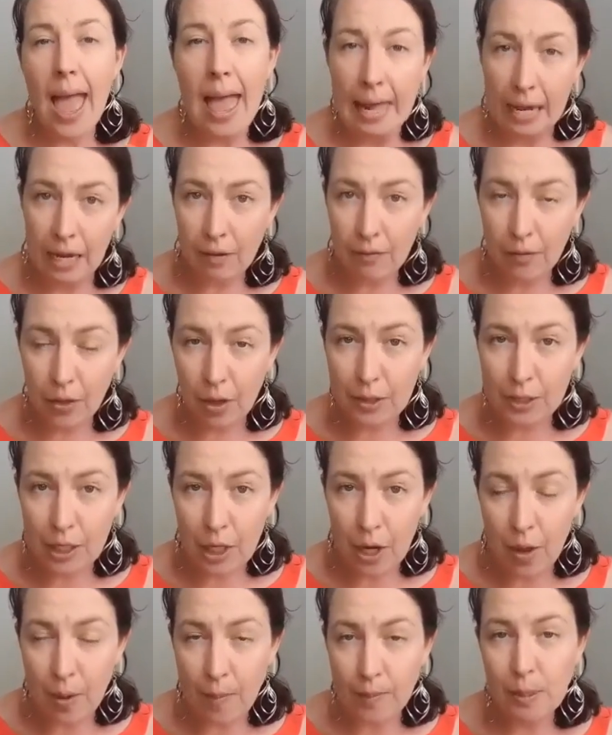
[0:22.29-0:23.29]
any of
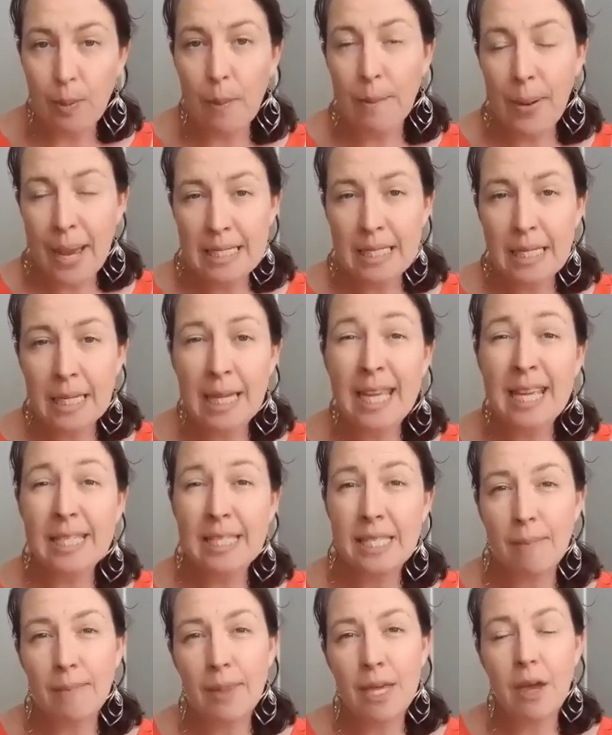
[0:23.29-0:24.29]
those terms. But basically
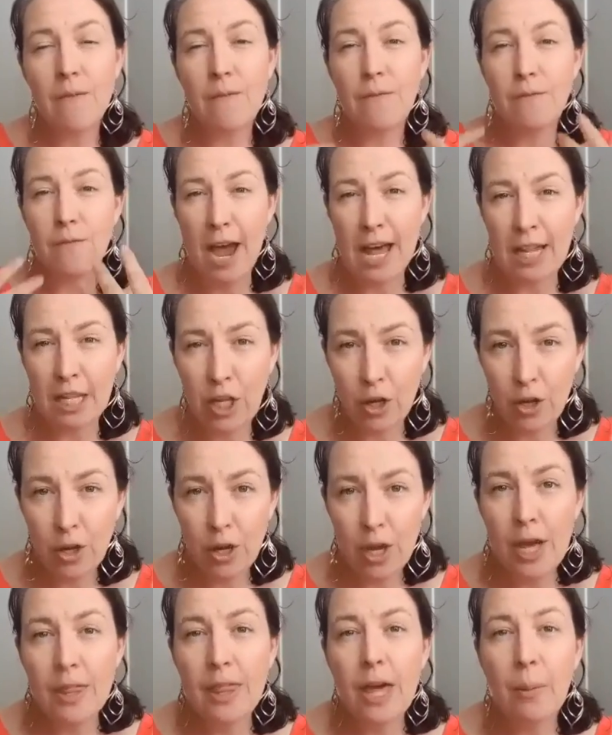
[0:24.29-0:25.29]
it's something of
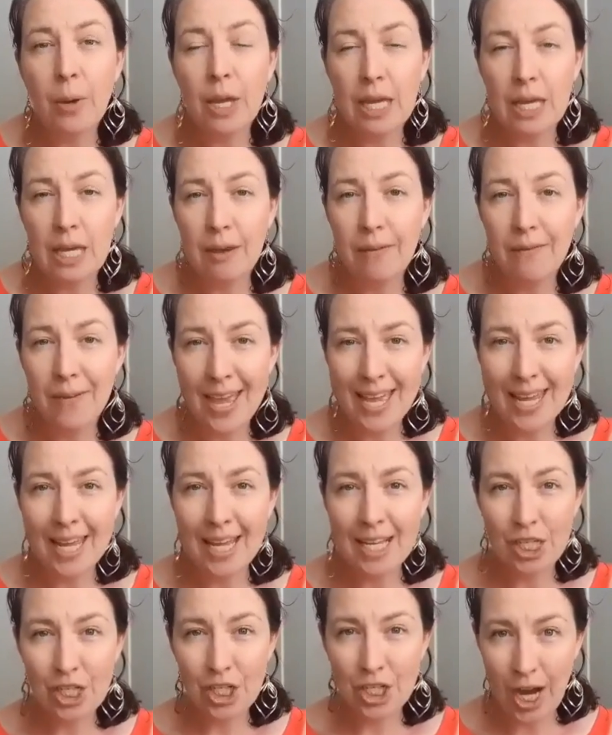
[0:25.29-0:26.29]
value that we give
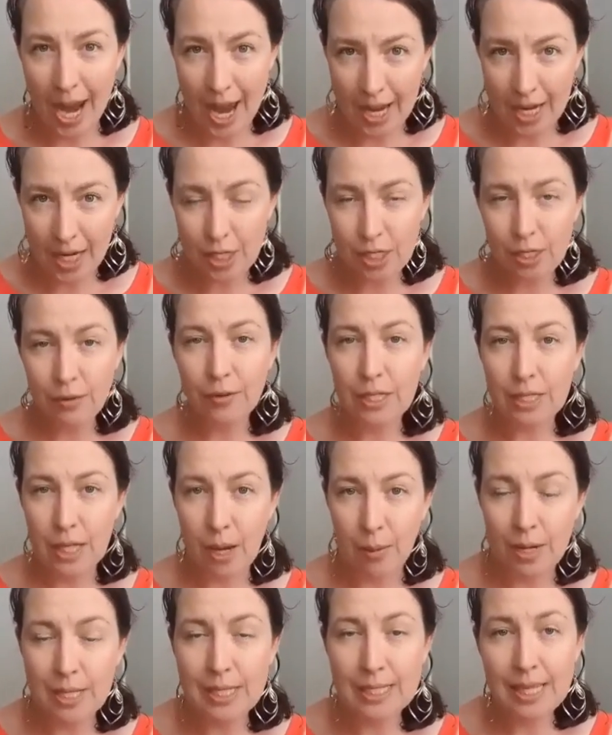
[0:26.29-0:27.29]
in exchange for
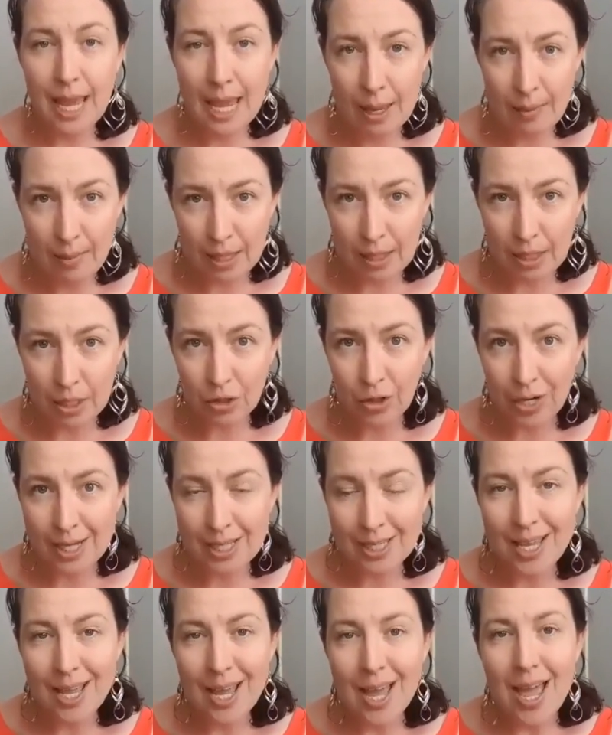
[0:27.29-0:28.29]
someone's email
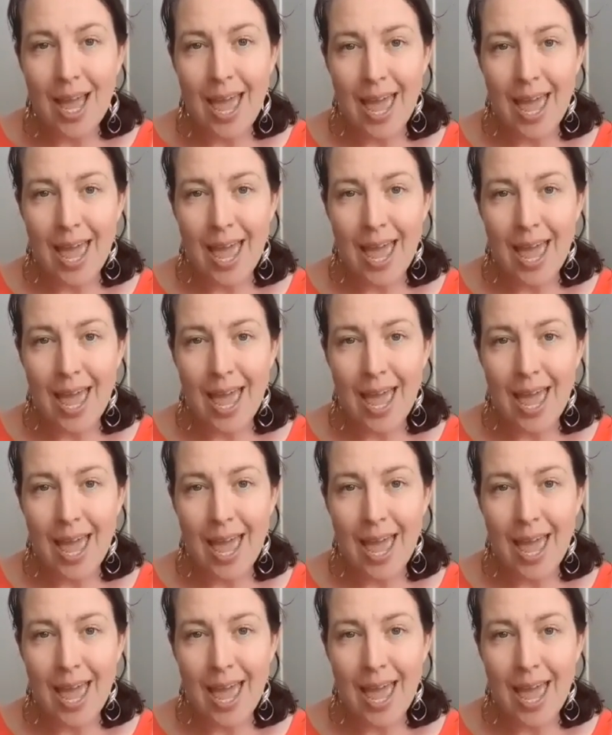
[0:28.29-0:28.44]
address.